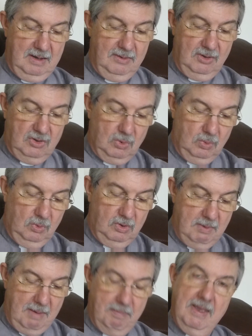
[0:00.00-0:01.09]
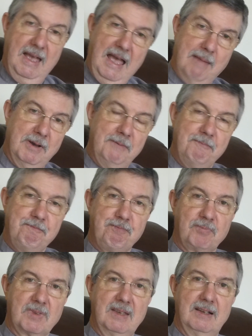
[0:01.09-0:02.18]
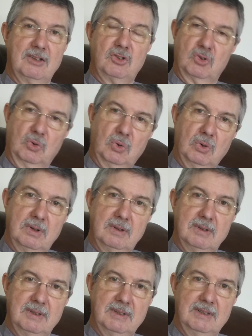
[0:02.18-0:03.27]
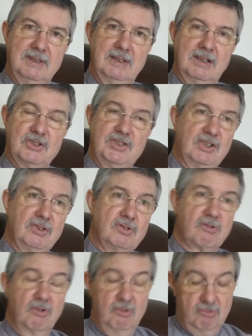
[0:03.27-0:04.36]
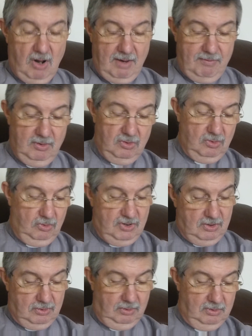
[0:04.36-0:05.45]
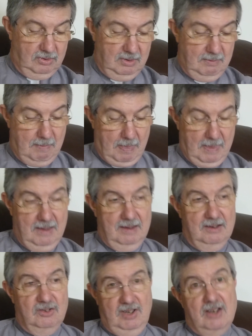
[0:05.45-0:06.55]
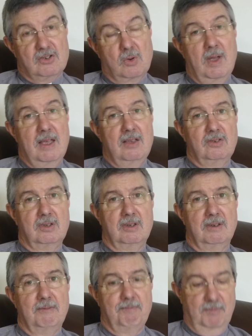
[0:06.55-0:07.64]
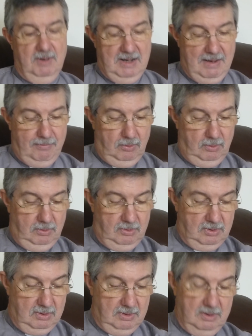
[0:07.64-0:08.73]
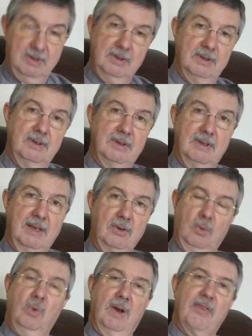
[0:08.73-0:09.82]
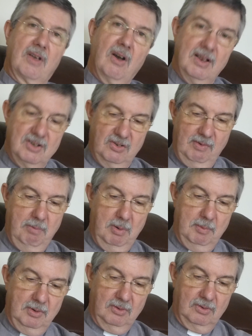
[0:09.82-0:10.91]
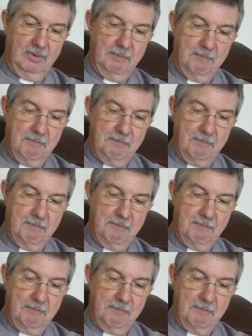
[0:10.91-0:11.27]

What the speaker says: and the tools might be a hammer, a saw, a set of screwdrivers or chisels, set squares, levels, and all other kinds of implements.